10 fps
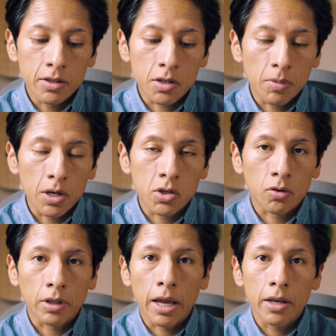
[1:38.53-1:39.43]
just make
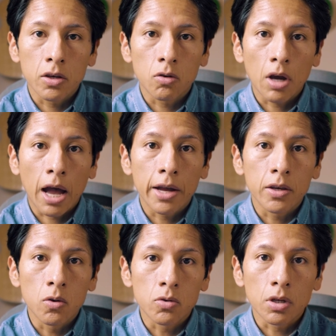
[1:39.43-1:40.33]
sure that you got
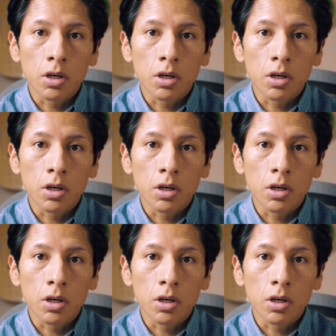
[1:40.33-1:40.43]
use